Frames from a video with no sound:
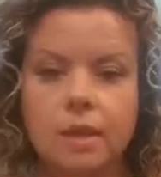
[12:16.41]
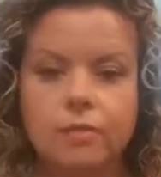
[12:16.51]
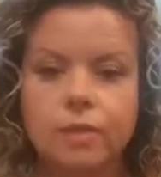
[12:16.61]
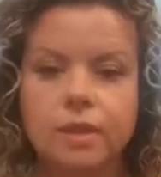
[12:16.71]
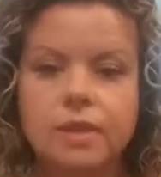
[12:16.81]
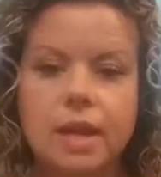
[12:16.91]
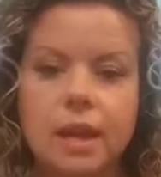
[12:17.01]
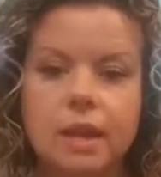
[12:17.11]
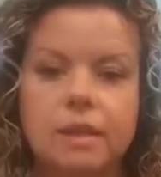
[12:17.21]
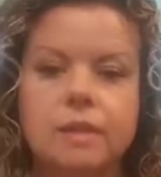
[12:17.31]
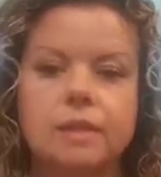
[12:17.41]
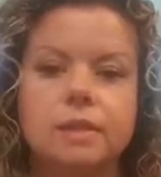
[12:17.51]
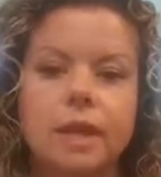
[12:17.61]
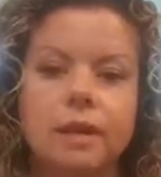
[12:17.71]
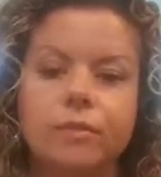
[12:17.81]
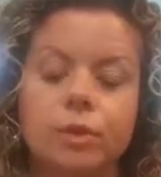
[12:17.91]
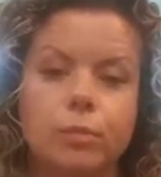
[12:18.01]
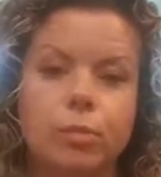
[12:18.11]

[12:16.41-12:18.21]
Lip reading: for the day, the date of your